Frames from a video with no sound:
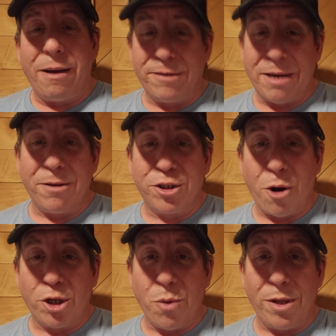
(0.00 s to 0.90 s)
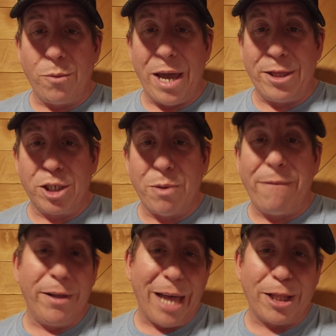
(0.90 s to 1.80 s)
I'm saying to start doing the way this
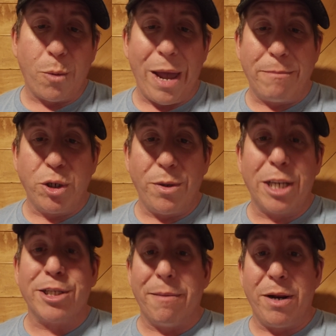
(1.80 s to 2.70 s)
way. If you like the way I'm doing this,